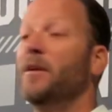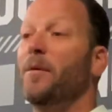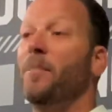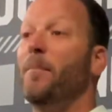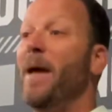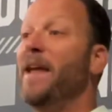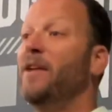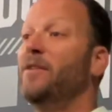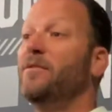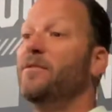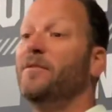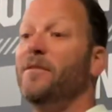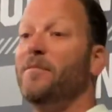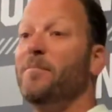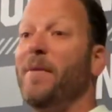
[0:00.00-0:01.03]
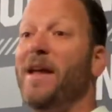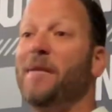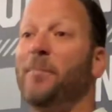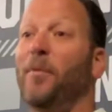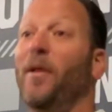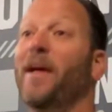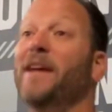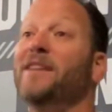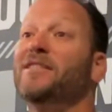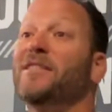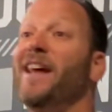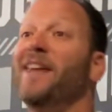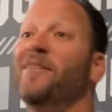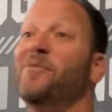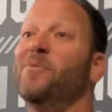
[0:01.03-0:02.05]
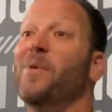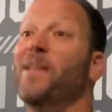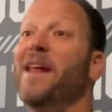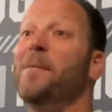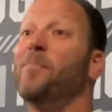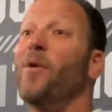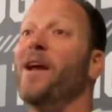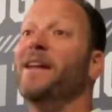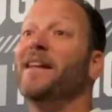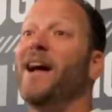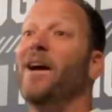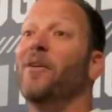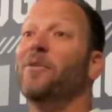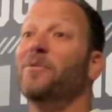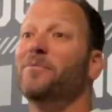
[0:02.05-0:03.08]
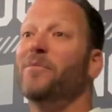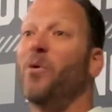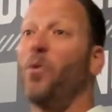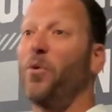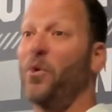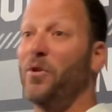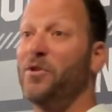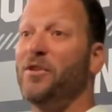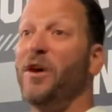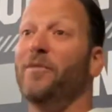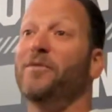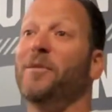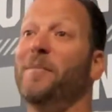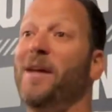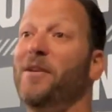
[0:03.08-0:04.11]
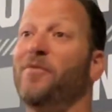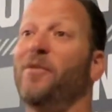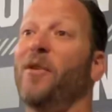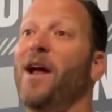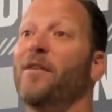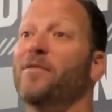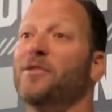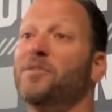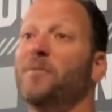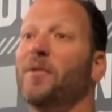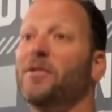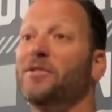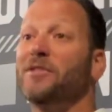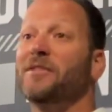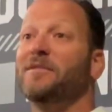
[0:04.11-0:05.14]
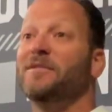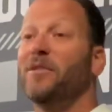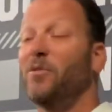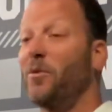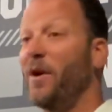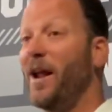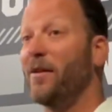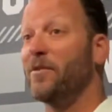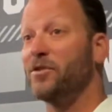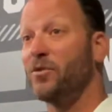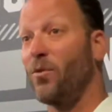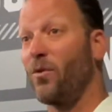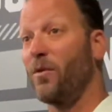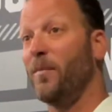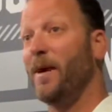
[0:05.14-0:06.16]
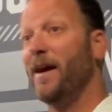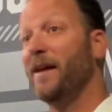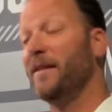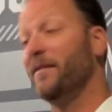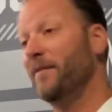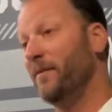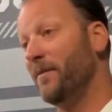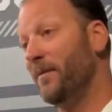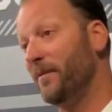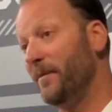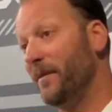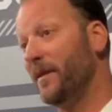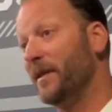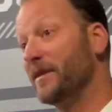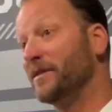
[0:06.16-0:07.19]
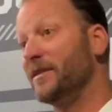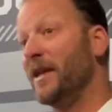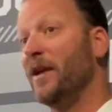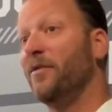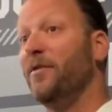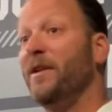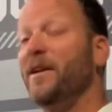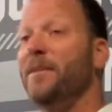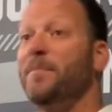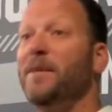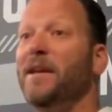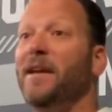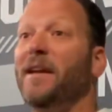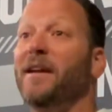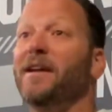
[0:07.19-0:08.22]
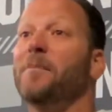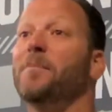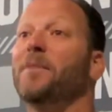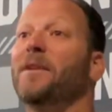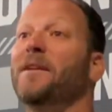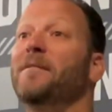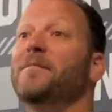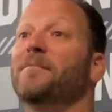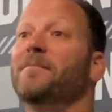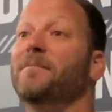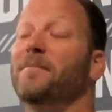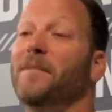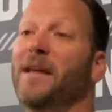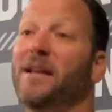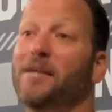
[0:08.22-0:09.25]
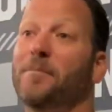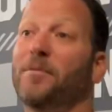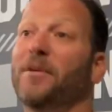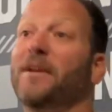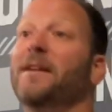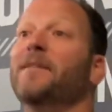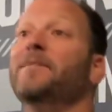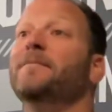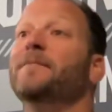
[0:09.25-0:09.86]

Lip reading: make plays that when they break down or they're tough to make for an average person or an average quarterback, instead of it being incomplete, they complete it.